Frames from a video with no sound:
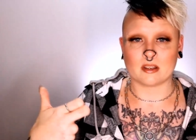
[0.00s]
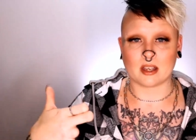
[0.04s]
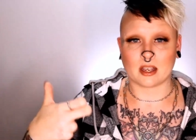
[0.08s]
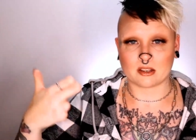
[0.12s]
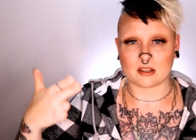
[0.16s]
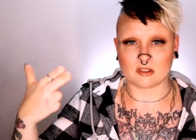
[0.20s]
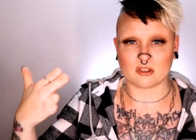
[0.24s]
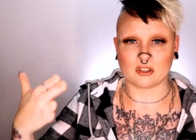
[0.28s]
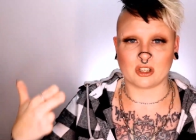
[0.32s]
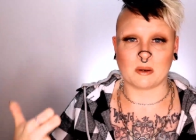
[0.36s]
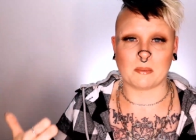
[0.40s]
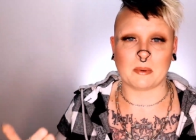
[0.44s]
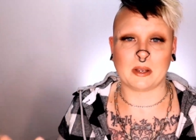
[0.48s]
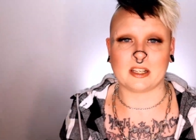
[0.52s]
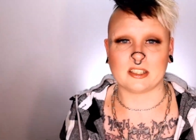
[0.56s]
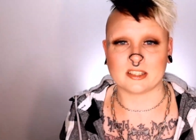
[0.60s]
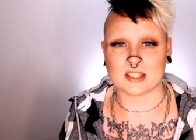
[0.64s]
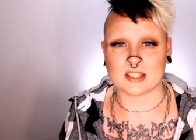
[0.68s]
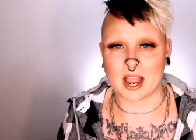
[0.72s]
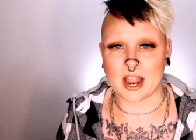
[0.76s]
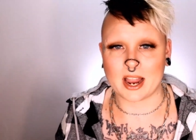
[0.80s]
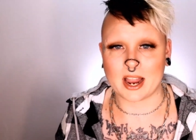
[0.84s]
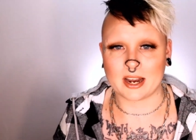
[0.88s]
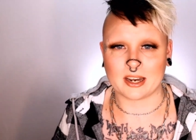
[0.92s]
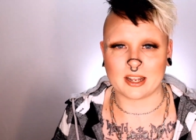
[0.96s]
extreme
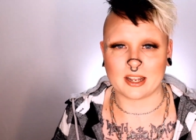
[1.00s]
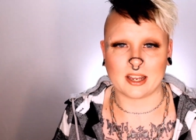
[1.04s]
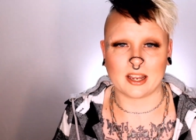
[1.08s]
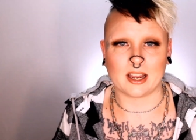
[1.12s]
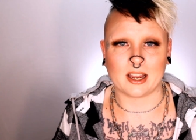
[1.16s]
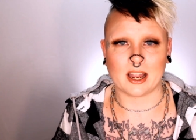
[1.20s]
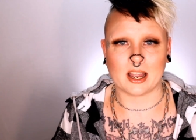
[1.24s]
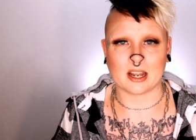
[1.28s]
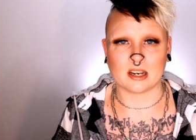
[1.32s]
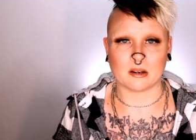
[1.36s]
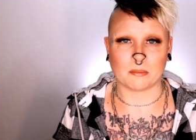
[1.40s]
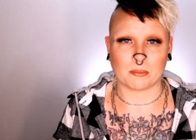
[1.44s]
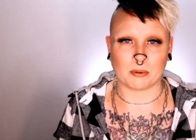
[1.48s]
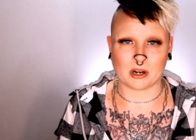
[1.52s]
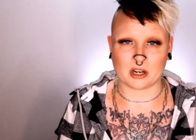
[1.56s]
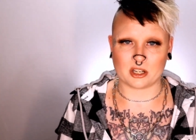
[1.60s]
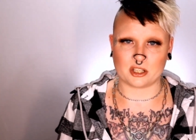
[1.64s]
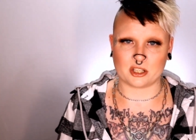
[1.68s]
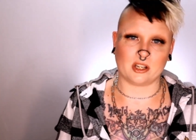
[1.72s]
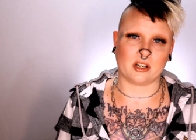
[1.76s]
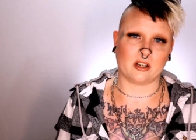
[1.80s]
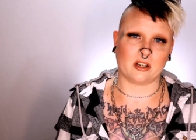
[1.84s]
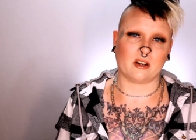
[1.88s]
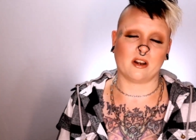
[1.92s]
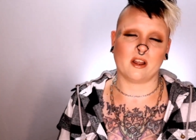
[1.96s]
anxiety and
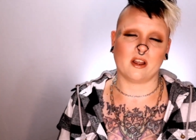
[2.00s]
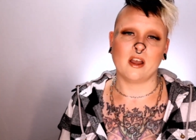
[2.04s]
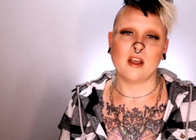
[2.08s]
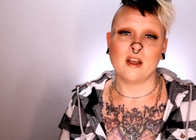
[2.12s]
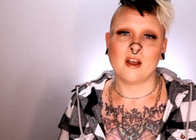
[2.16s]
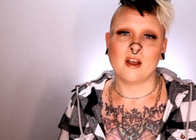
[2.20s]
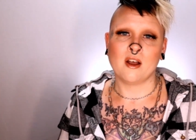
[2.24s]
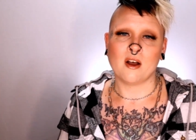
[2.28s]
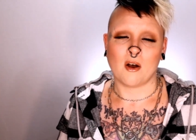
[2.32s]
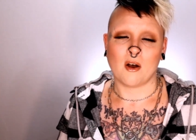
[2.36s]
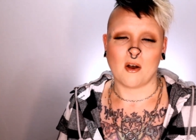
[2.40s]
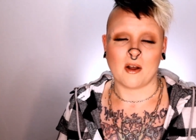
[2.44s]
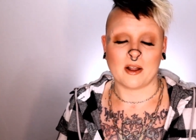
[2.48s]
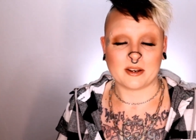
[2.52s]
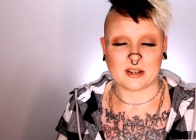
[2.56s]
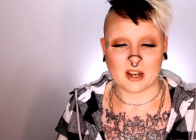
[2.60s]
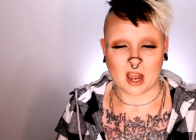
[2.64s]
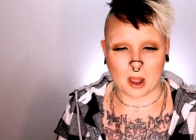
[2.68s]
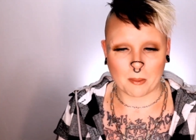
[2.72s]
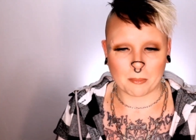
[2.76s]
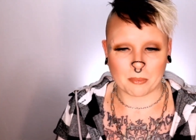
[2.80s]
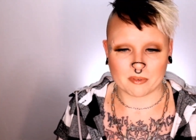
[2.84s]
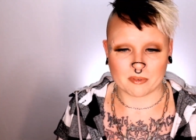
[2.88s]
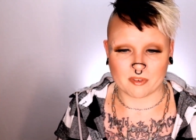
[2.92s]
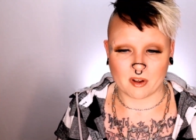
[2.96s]
depression on
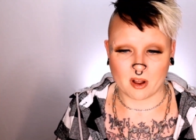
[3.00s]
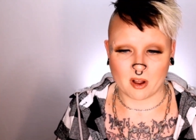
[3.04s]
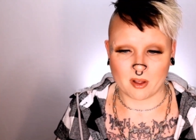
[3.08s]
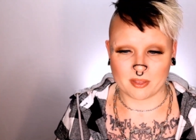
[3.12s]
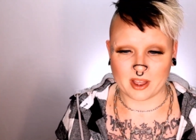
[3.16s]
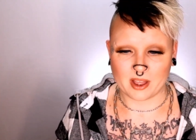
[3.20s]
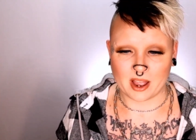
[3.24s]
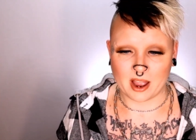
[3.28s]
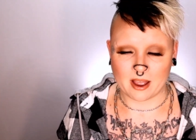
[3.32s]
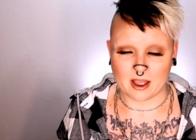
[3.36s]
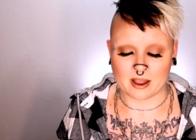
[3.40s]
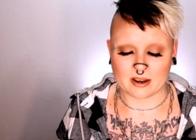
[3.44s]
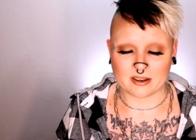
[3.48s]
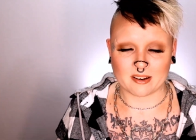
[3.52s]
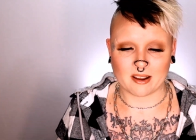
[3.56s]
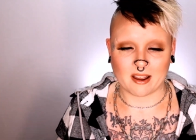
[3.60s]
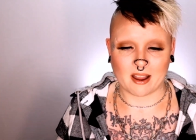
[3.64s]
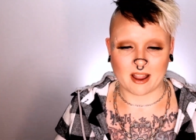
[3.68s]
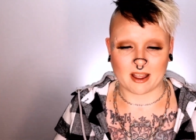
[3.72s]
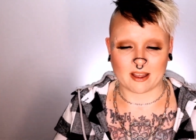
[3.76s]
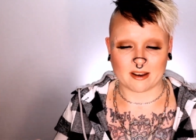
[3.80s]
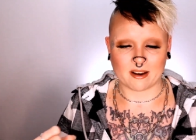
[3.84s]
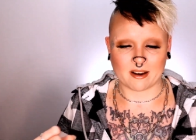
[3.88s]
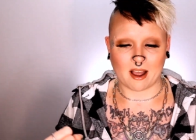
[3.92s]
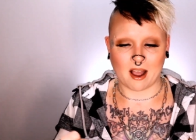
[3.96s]
top of all that,
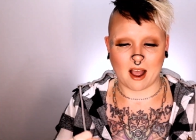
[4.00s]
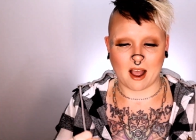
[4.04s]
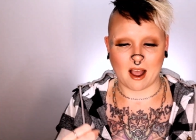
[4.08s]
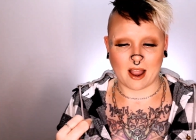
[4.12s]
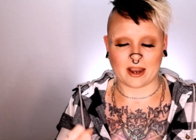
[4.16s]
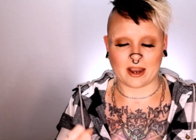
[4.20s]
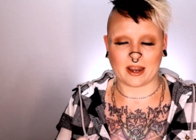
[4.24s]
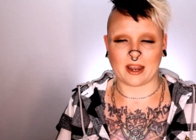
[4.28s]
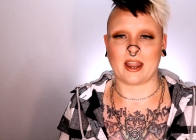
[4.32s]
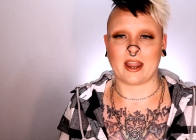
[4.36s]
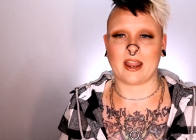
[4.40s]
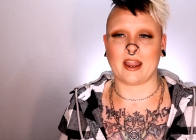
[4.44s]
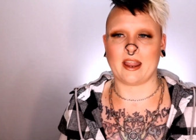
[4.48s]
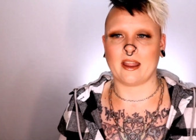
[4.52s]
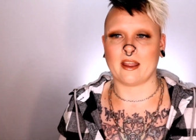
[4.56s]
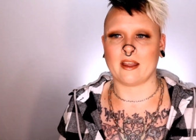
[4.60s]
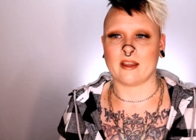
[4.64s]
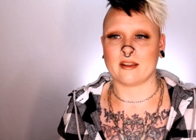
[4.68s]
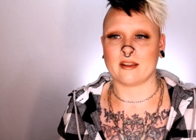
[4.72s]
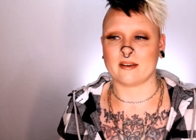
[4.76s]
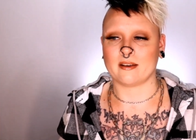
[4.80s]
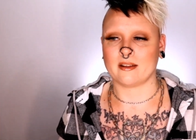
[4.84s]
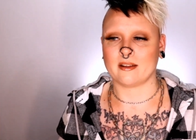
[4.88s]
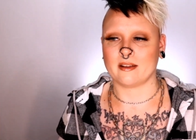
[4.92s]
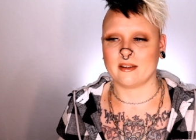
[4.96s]
and I
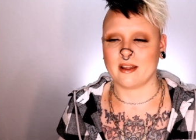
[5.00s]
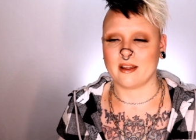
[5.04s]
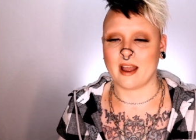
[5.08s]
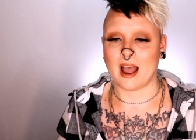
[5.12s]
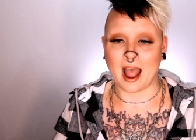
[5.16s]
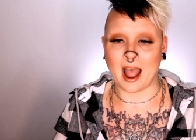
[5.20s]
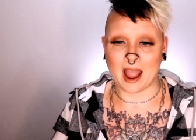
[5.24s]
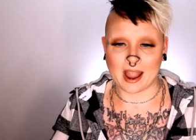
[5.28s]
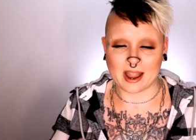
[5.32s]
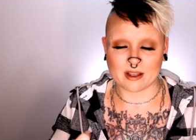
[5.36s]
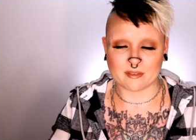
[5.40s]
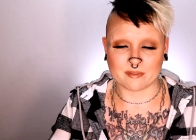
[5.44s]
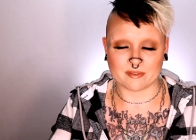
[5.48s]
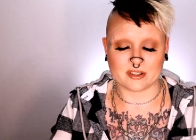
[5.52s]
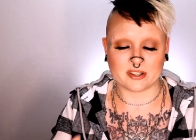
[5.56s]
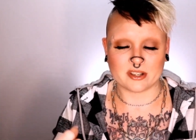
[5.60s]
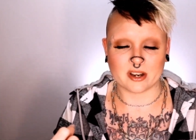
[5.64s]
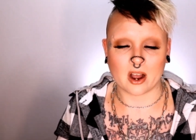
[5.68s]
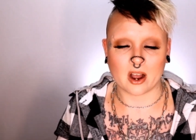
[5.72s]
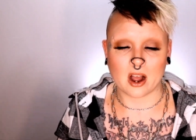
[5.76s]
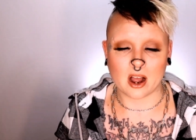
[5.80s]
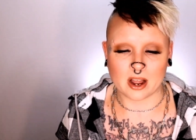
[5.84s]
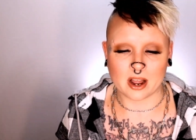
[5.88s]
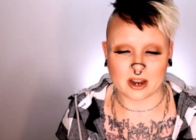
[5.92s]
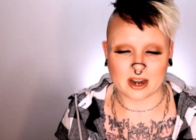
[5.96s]

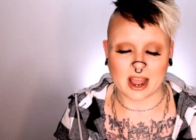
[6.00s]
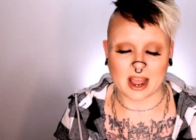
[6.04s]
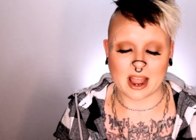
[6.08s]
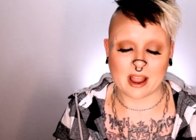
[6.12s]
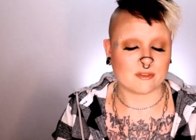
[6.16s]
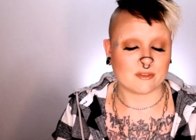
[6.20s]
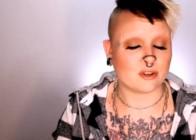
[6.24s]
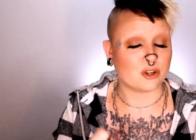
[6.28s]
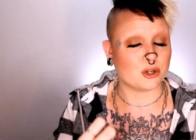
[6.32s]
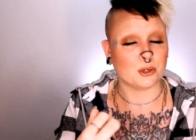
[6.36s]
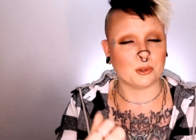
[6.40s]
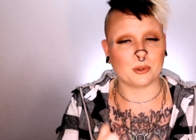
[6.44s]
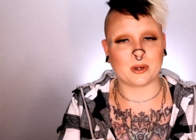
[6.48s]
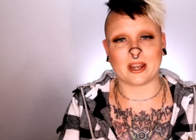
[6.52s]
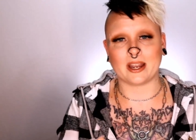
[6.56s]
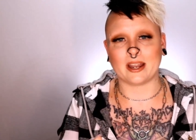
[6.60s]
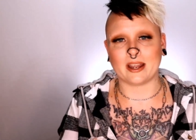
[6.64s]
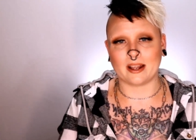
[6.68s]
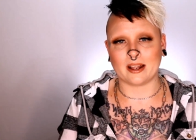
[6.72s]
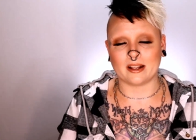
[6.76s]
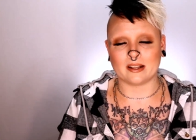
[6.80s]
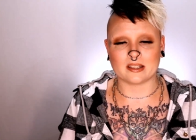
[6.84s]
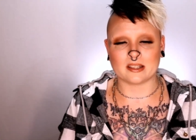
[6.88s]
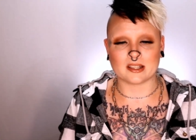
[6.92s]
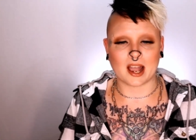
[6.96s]
have two
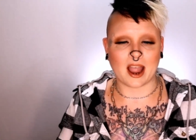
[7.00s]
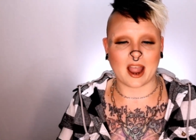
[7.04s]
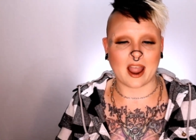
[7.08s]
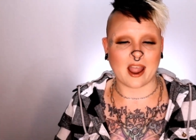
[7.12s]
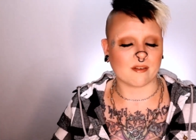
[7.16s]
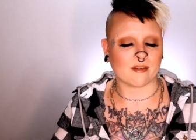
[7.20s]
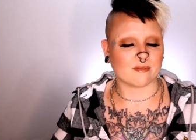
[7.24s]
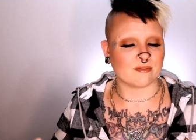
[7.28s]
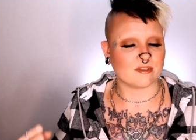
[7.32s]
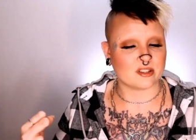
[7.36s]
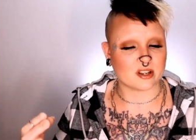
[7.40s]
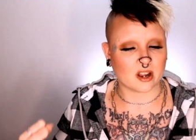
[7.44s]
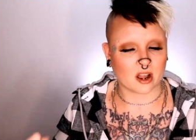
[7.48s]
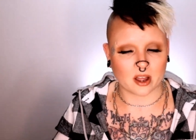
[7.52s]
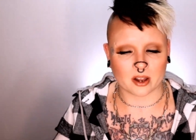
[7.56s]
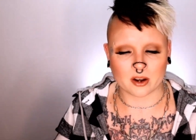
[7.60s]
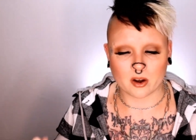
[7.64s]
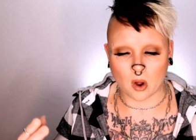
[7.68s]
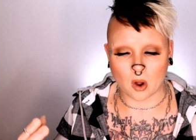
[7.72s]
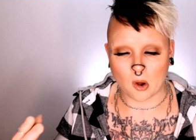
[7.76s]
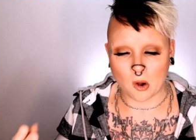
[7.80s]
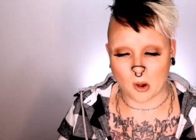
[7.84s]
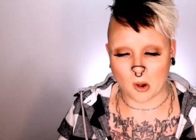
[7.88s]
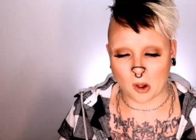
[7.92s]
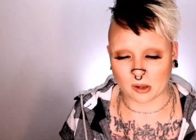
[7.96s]
kids, I have
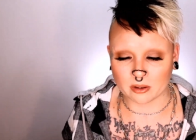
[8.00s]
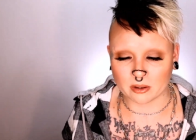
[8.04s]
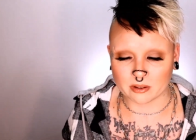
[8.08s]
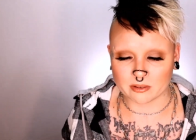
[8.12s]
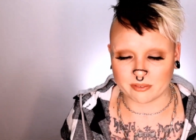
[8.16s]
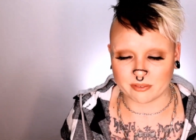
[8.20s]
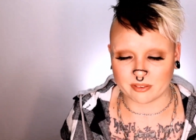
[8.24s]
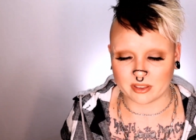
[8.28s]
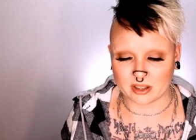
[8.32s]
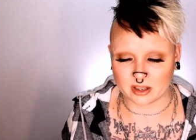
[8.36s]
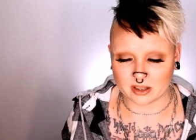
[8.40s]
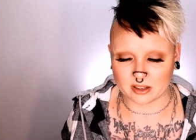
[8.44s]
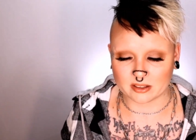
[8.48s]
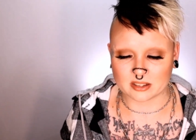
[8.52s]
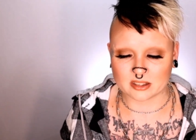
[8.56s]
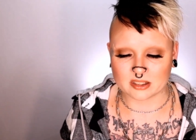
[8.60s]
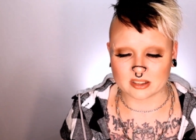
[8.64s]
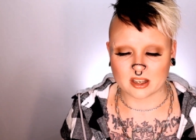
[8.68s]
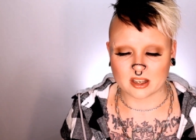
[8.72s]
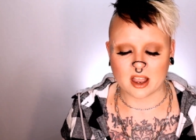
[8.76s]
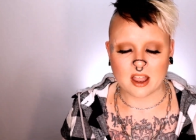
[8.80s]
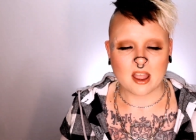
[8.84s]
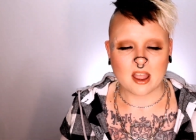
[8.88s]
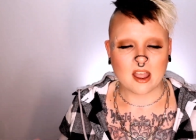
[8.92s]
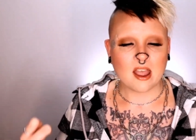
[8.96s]
done all of
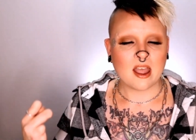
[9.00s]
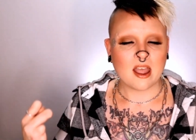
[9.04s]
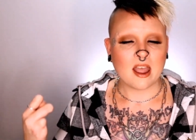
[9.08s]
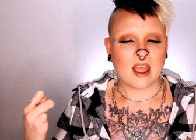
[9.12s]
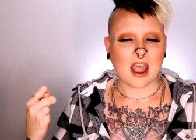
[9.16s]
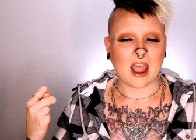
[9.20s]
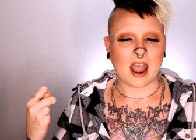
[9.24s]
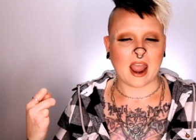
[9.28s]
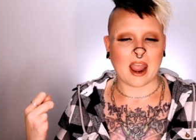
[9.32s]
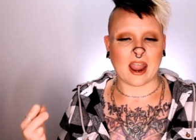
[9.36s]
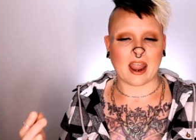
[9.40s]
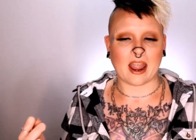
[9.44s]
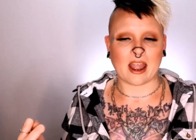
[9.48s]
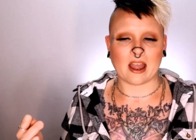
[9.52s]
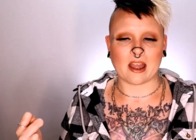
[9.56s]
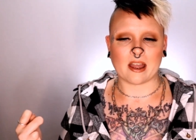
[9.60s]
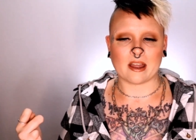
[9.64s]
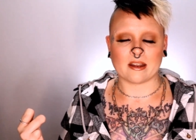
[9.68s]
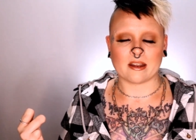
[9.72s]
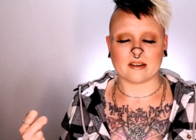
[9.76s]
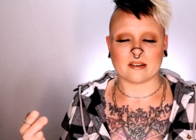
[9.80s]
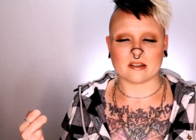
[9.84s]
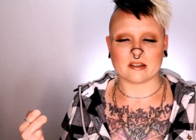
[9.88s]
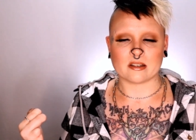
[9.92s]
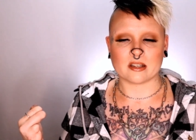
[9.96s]
this,
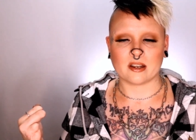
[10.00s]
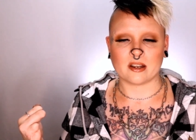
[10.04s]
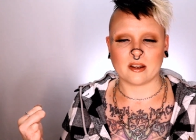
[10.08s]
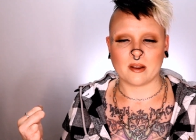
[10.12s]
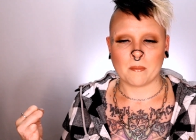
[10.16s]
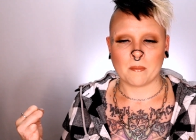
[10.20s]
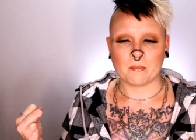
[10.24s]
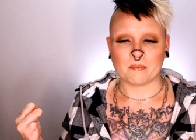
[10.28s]
and